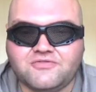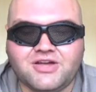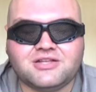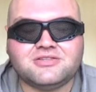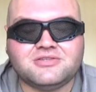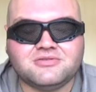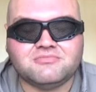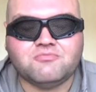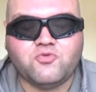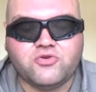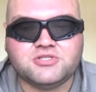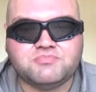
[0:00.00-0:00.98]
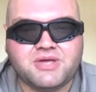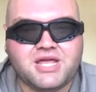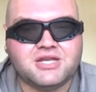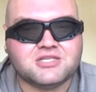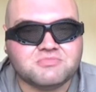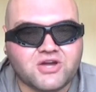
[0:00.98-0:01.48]
In fact,
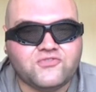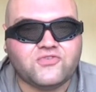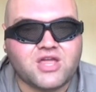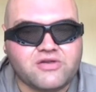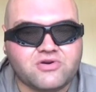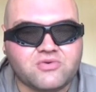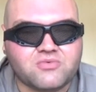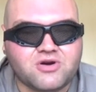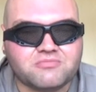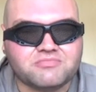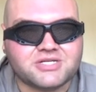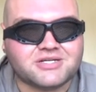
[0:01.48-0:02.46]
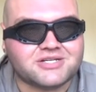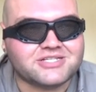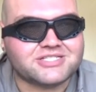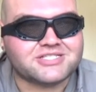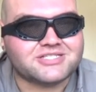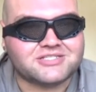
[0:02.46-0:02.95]
Wolfsbane is my favourite one
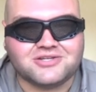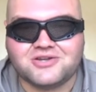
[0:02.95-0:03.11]
because,